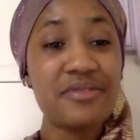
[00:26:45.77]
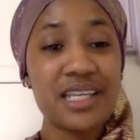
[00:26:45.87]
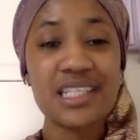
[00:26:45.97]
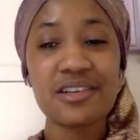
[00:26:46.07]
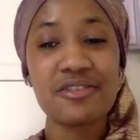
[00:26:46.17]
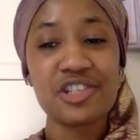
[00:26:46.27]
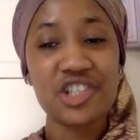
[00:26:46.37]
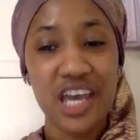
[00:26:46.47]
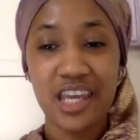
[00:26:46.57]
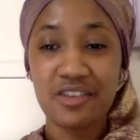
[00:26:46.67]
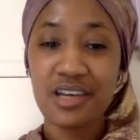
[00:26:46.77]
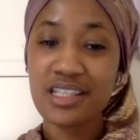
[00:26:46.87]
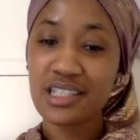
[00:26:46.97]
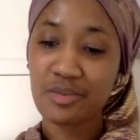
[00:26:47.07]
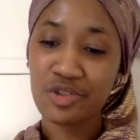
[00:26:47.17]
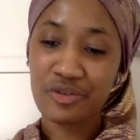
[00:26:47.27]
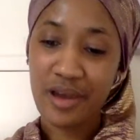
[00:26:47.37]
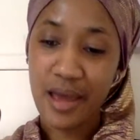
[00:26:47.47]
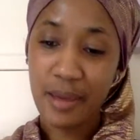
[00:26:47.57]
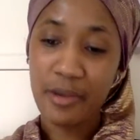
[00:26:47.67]
visit her channel and
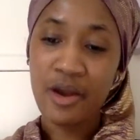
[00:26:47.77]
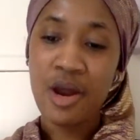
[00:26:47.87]
subscribe?